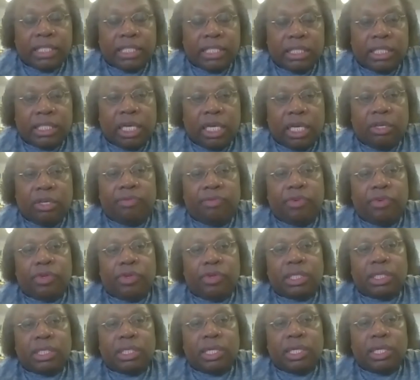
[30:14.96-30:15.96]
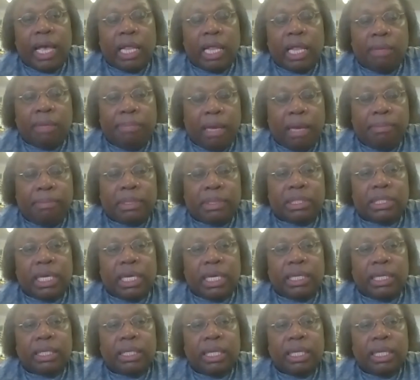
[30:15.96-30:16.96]
Jackson State University, Alabama
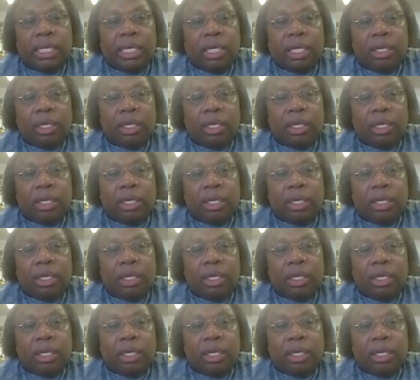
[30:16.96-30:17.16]
State,